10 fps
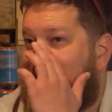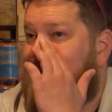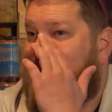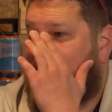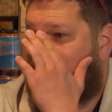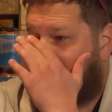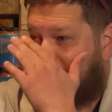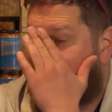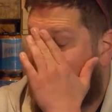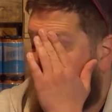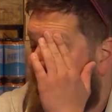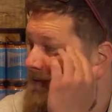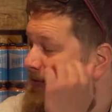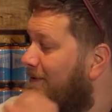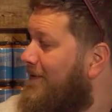
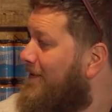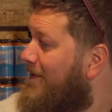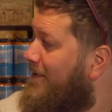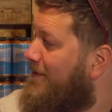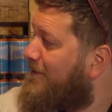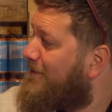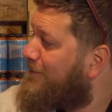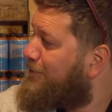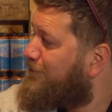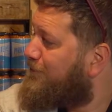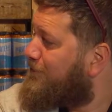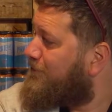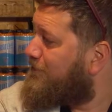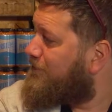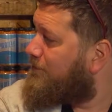
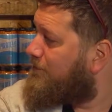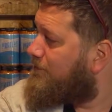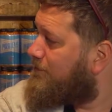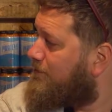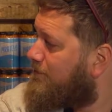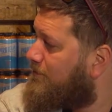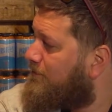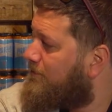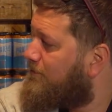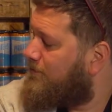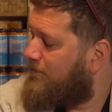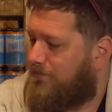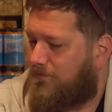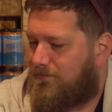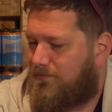
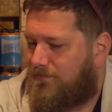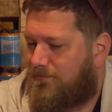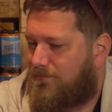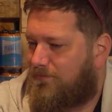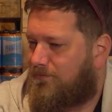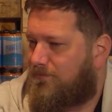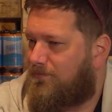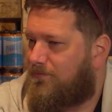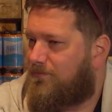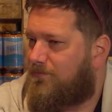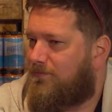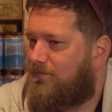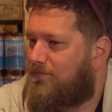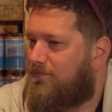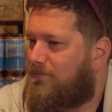
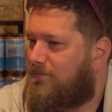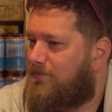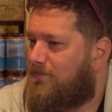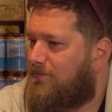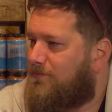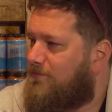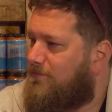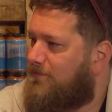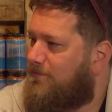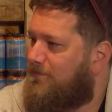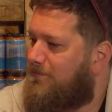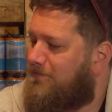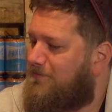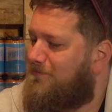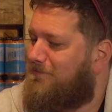
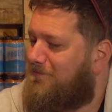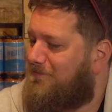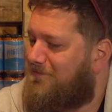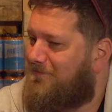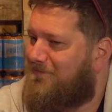This person isn't speaking.